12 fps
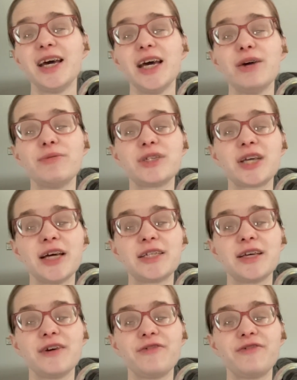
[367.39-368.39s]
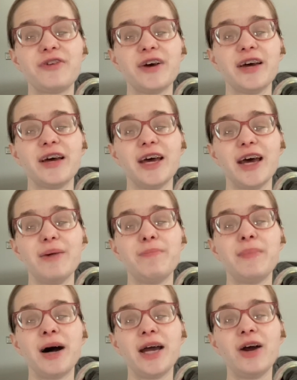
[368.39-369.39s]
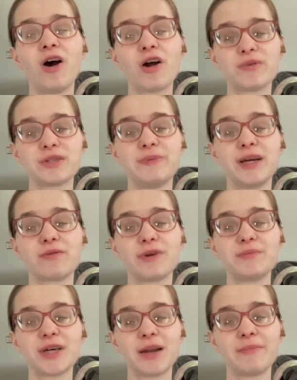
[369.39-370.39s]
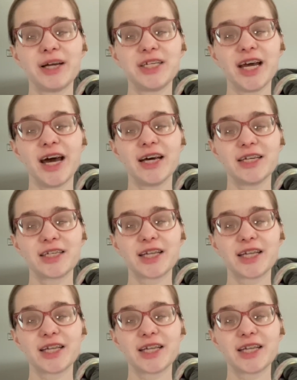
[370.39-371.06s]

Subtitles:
it was as if my heart was being ripped out of my chest.